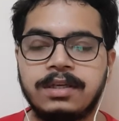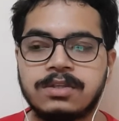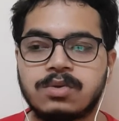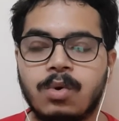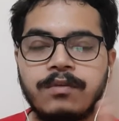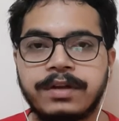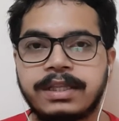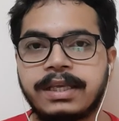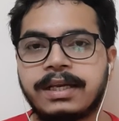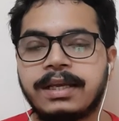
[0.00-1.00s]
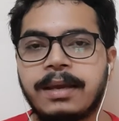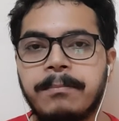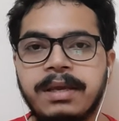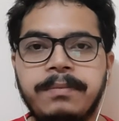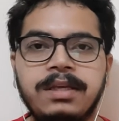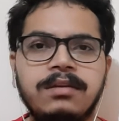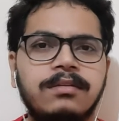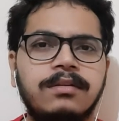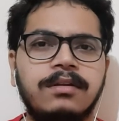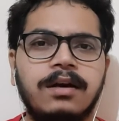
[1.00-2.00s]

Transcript: So over there, maybe